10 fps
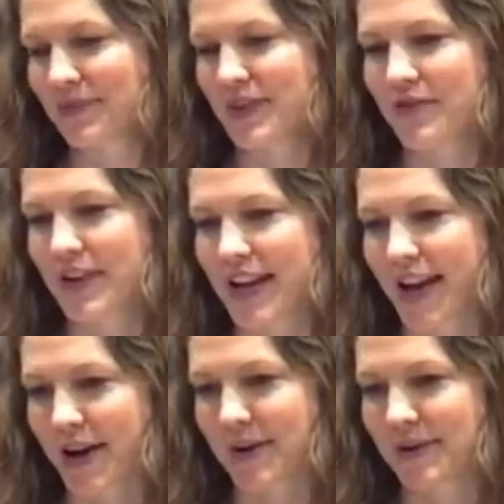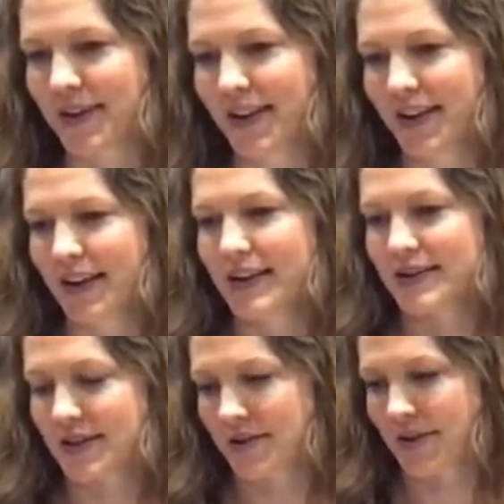the video
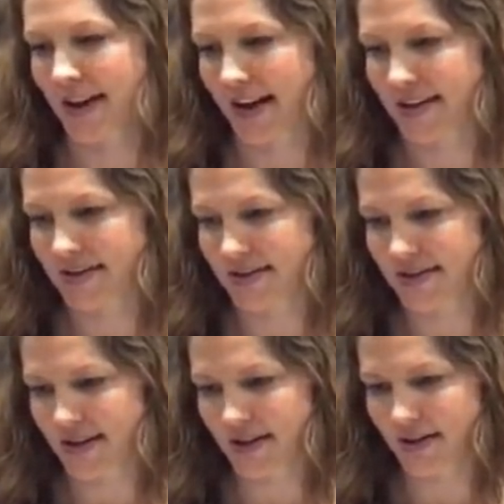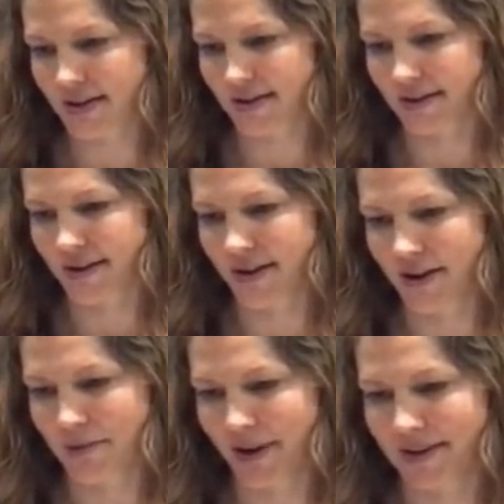so that I can see the
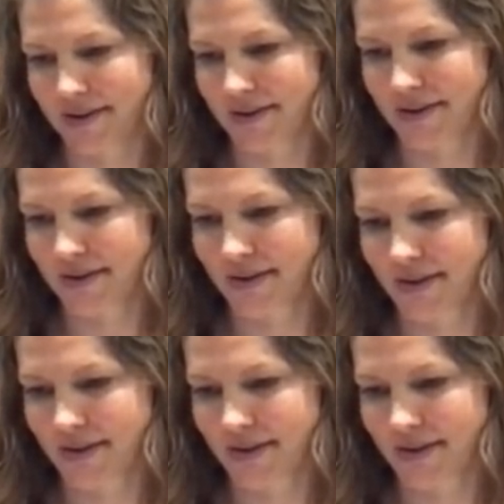comments.